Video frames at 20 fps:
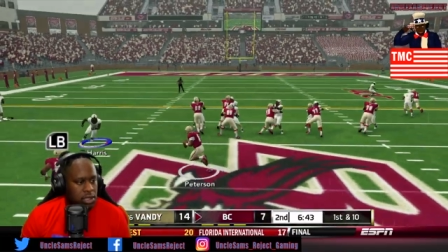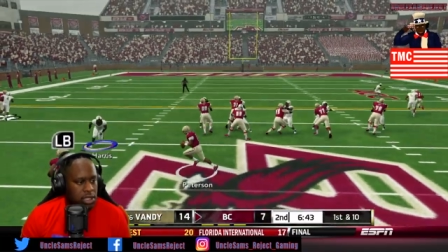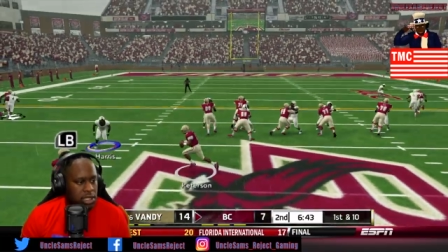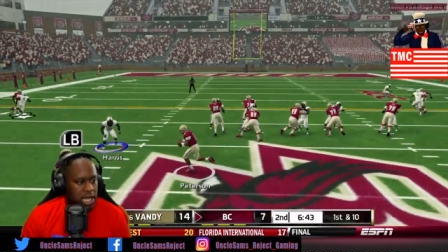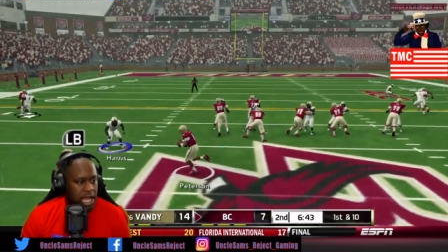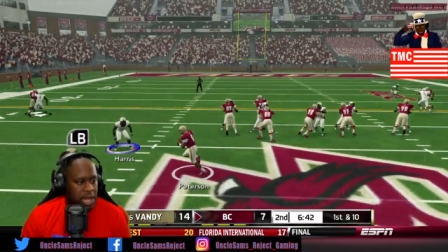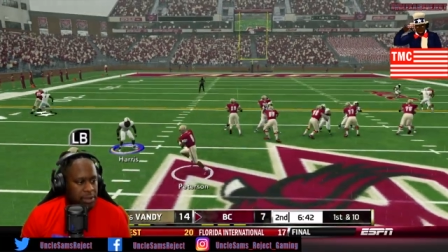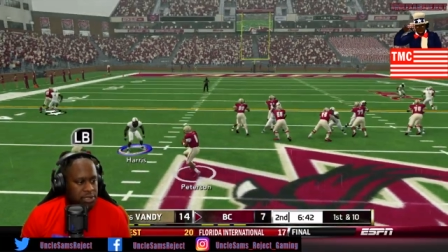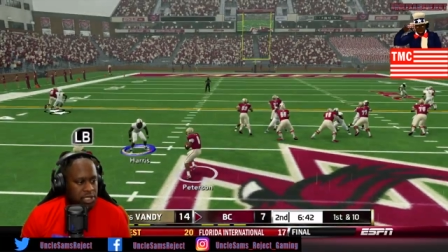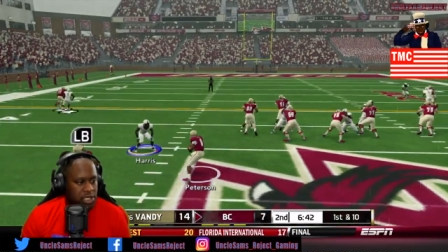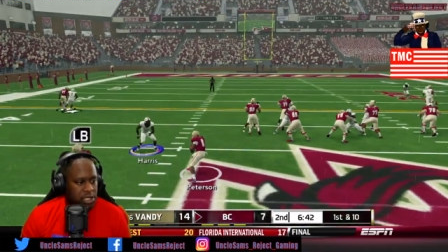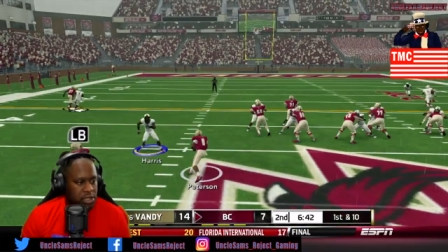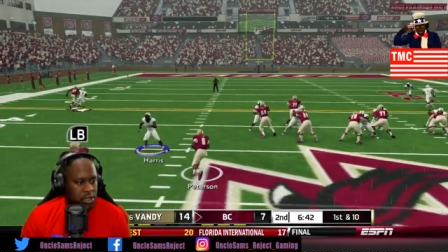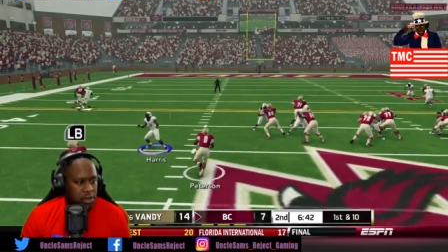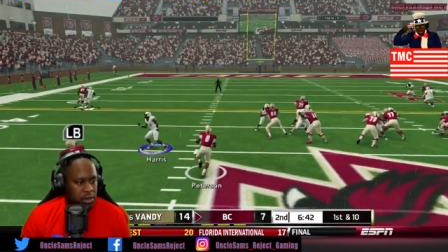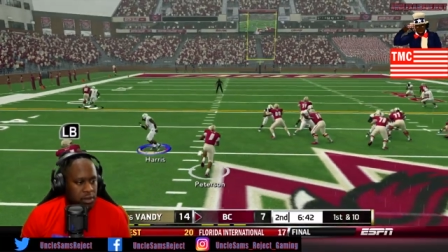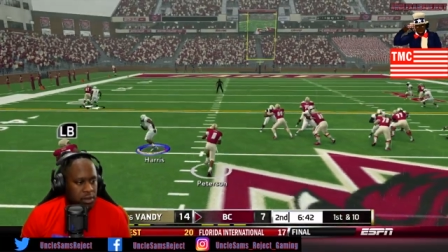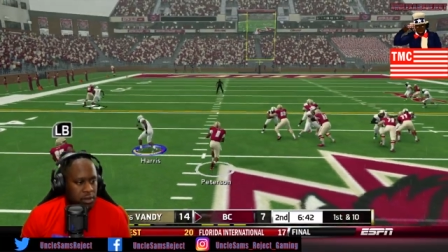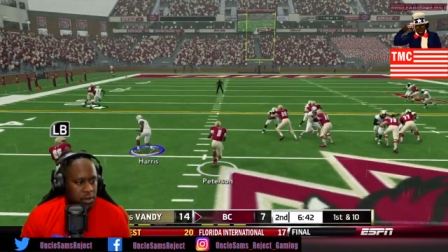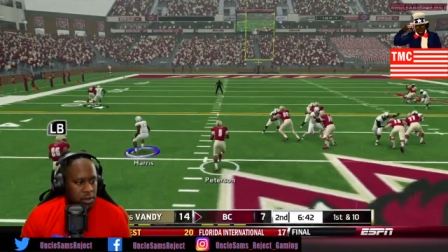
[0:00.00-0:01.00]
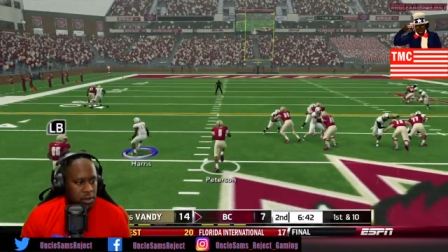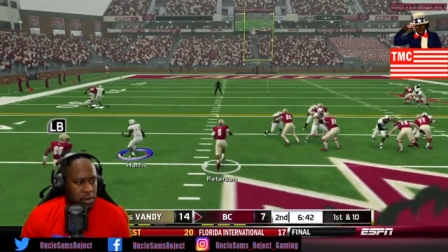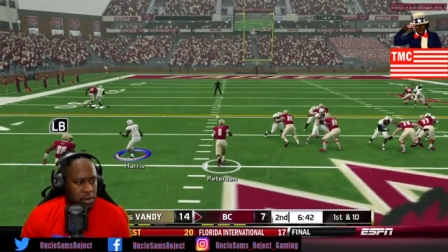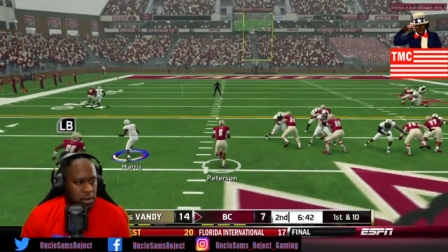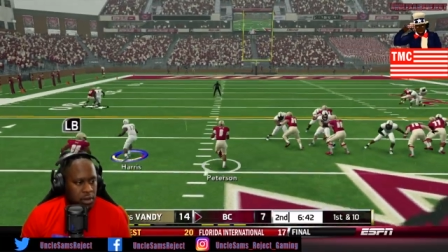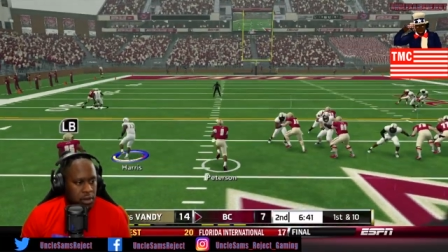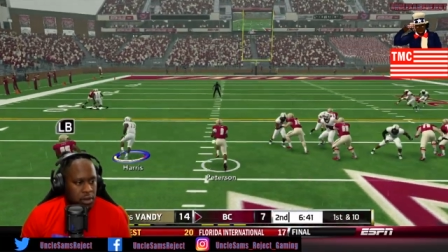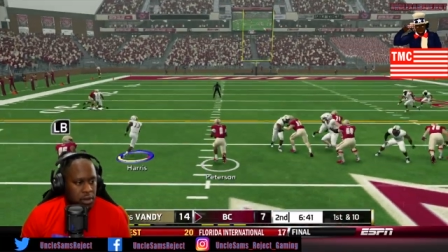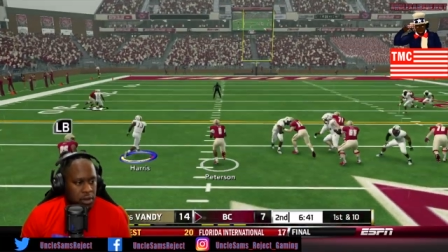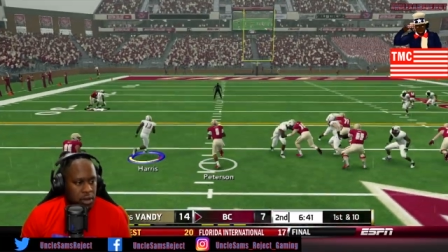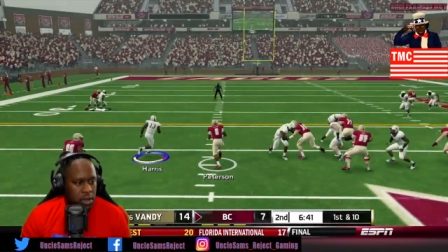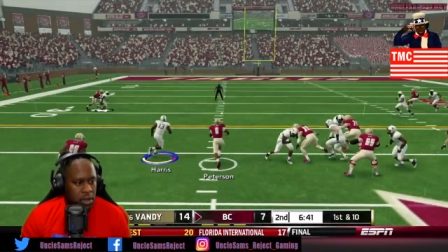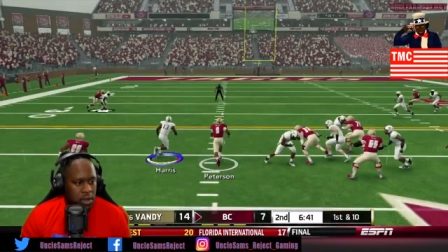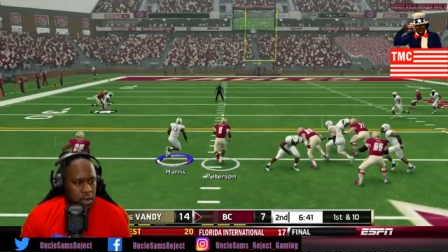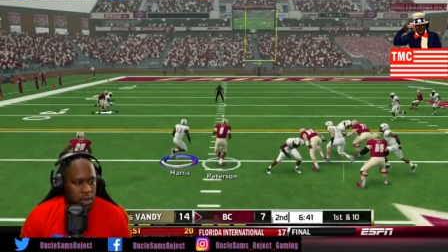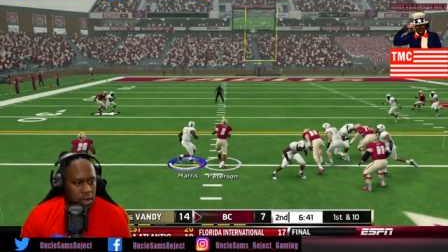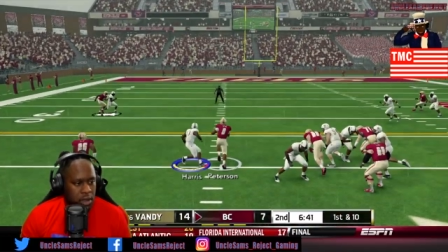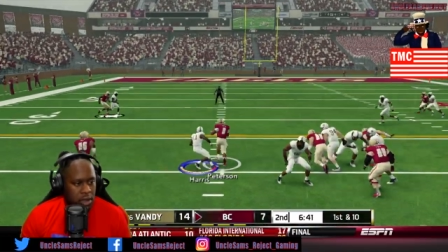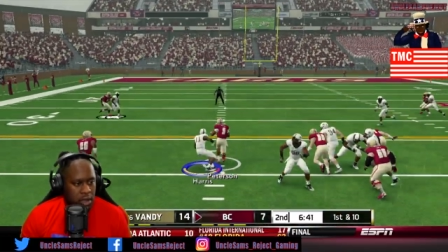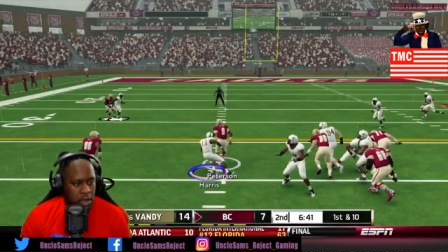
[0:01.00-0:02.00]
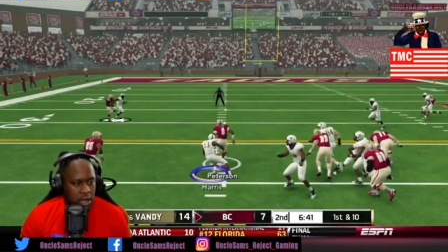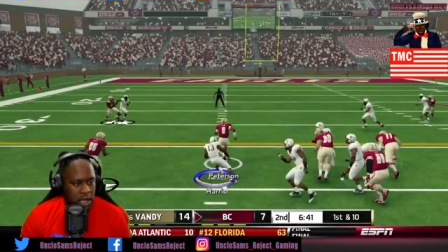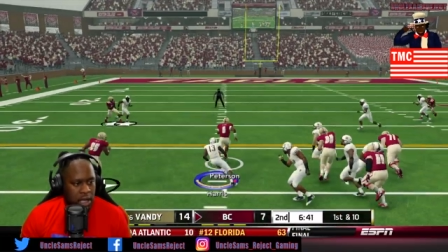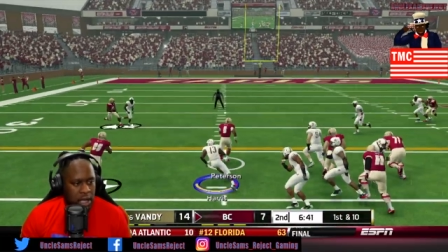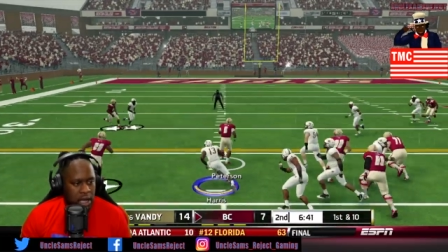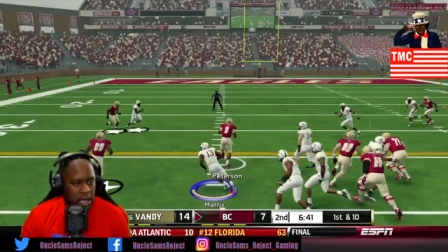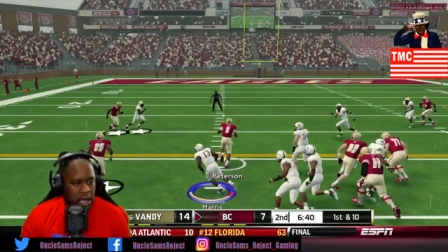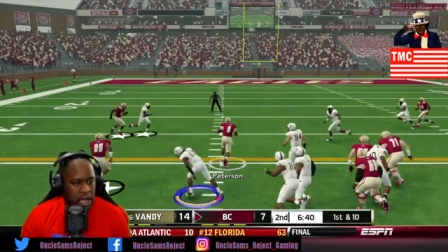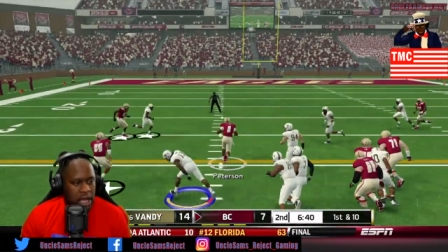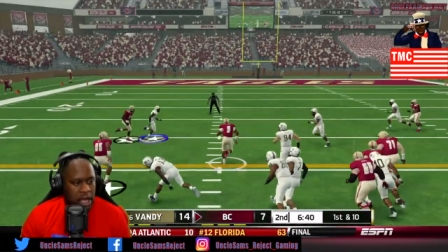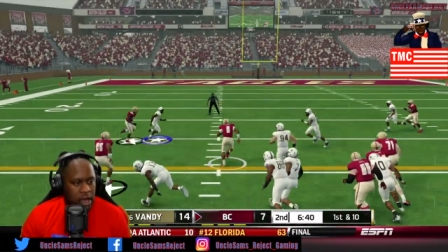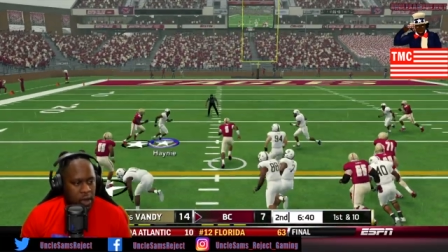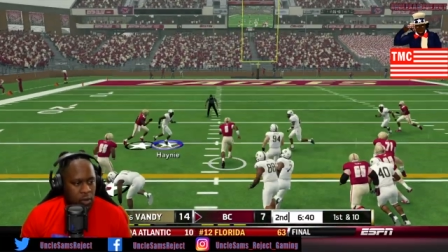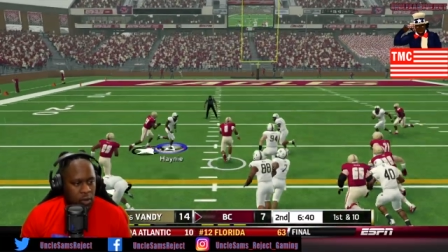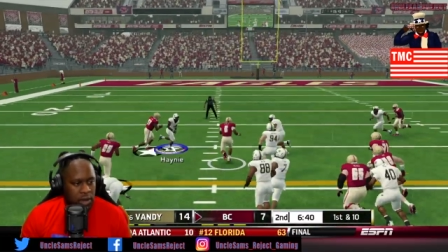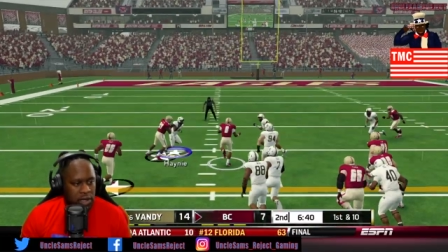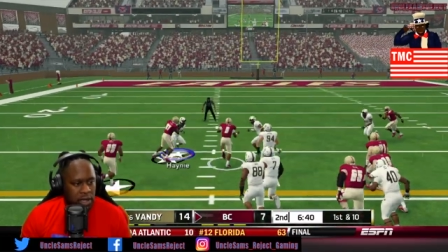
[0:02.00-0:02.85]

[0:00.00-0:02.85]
It's an option uh,